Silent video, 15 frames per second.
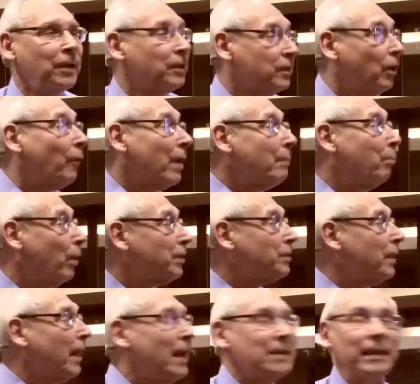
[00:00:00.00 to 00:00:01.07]
So he puts
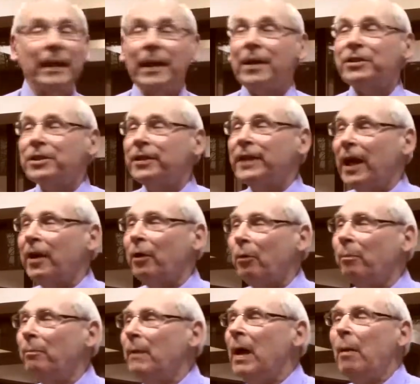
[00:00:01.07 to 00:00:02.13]
it as an incidental